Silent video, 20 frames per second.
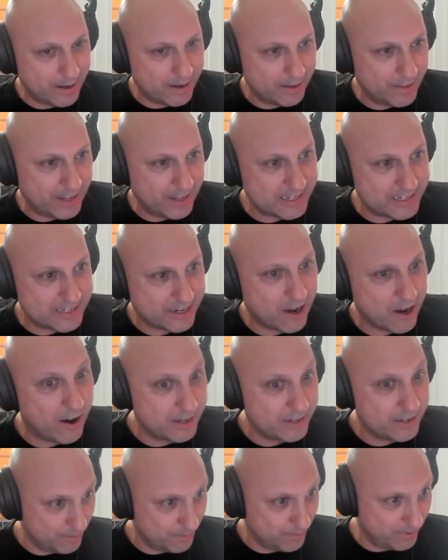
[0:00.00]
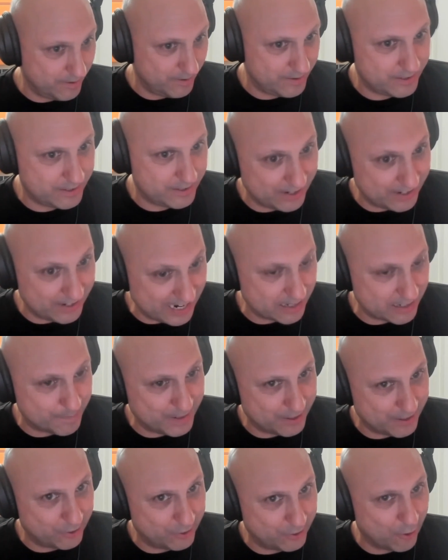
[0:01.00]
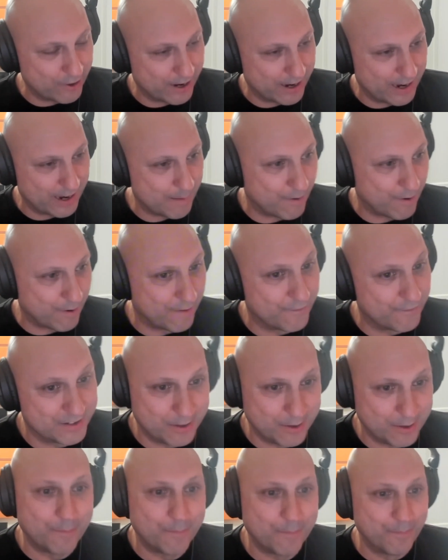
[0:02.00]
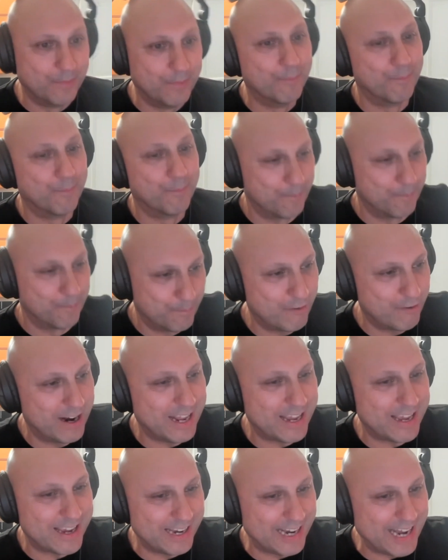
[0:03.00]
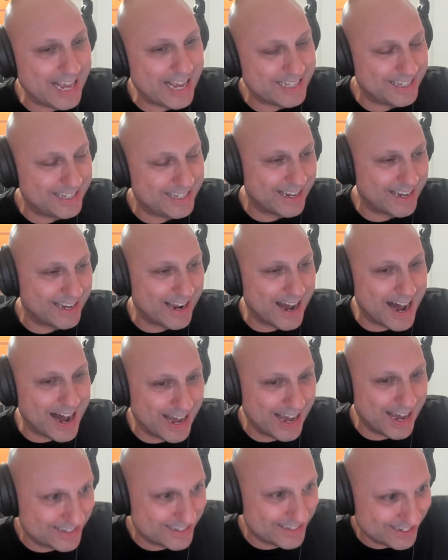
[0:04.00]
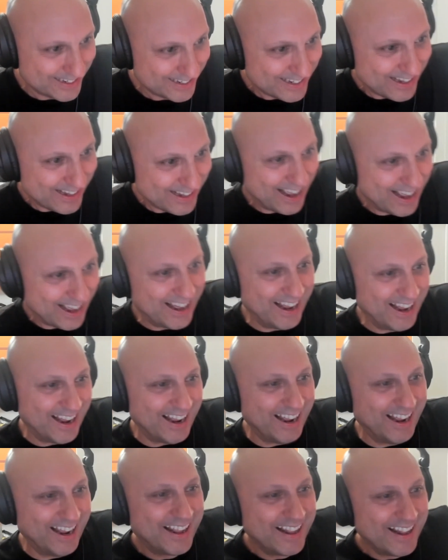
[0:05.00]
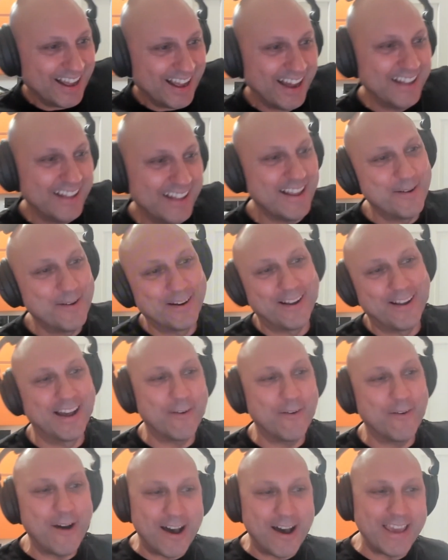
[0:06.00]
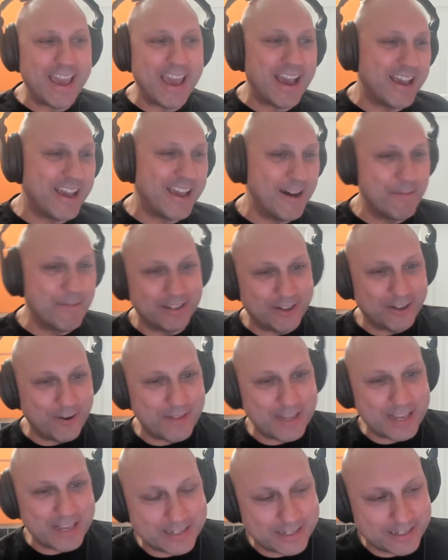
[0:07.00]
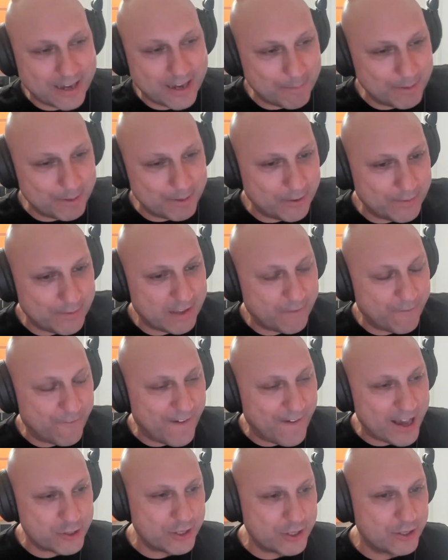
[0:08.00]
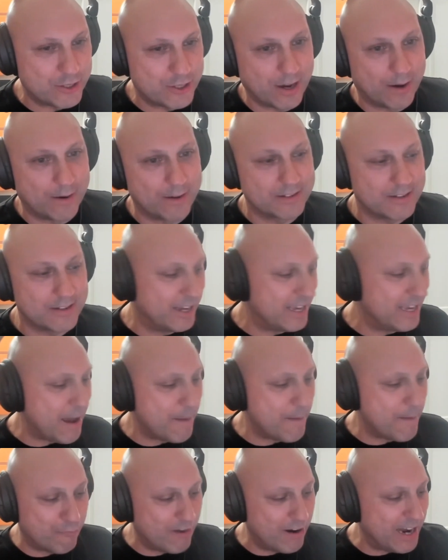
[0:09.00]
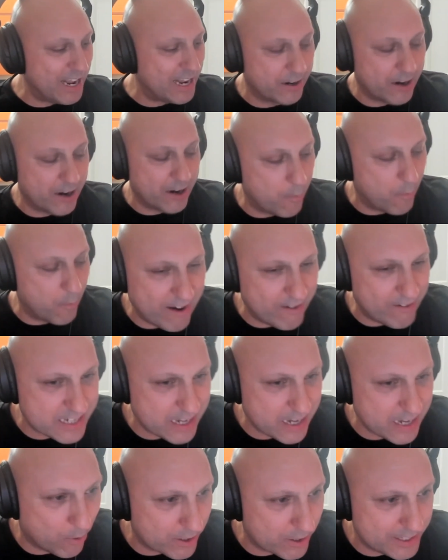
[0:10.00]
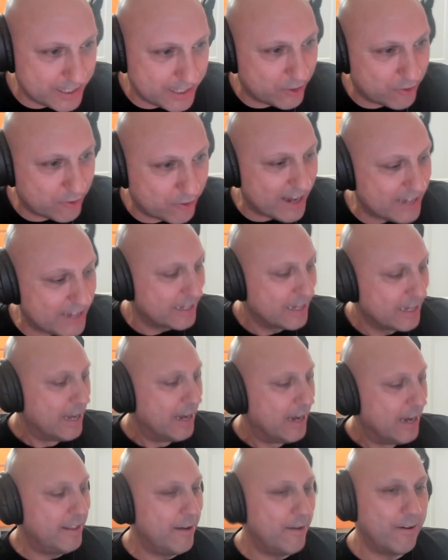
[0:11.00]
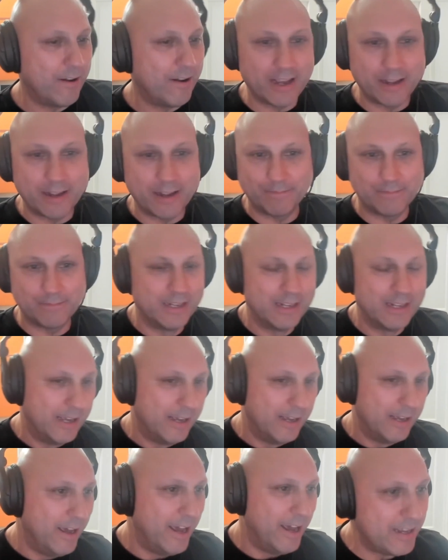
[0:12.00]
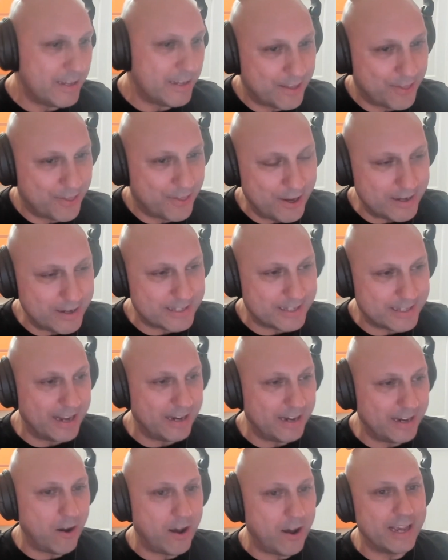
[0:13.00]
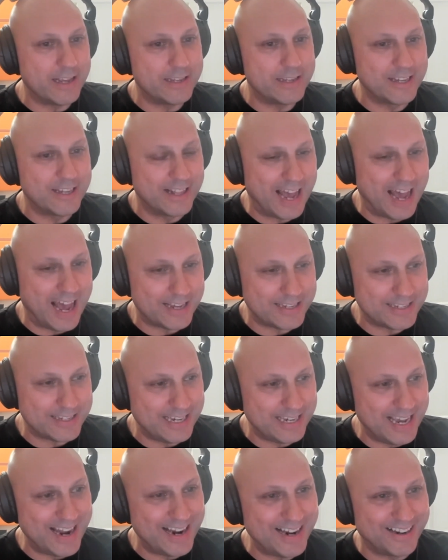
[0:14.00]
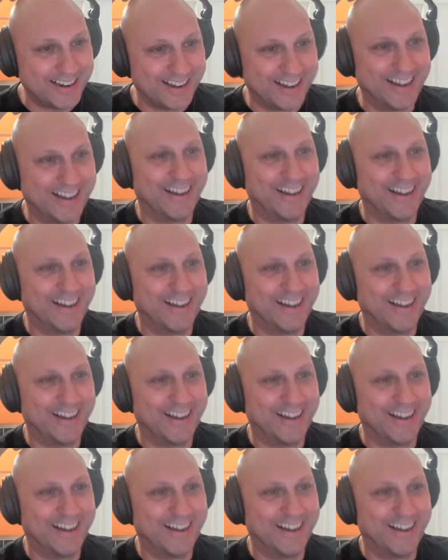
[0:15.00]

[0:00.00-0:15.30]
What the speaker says: these guys who turned out to be the Donnelly brothers, who are pretty connected guys. And they were like, oh yeah, come and do this fashion show. I was like, yeah, brilliant. Like, where is it? What's the address? And they were like, it's Thursday night, it's at the Haçienda.